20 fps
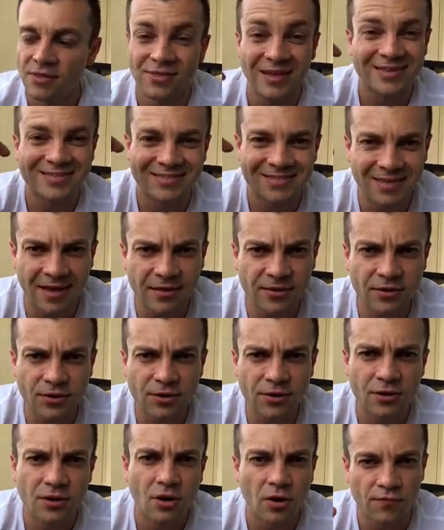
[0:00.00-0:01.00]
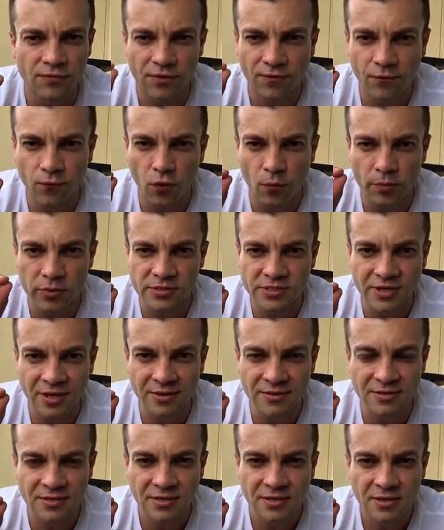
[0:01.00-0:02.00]
that standard of the
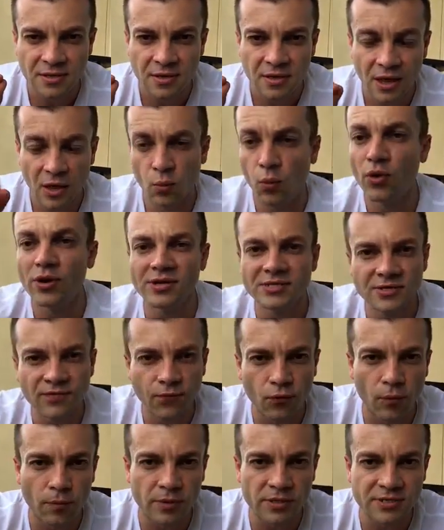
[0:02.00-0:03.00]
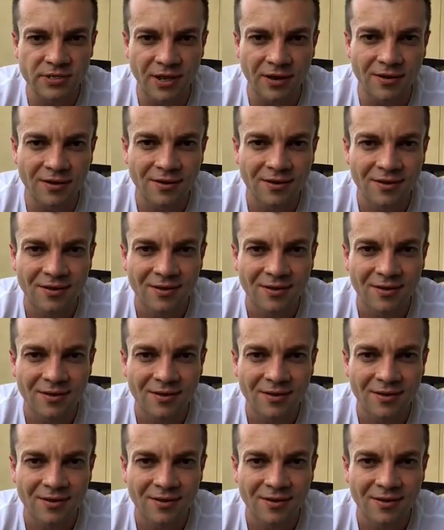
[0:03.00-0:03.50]
4%. And what is the 4%?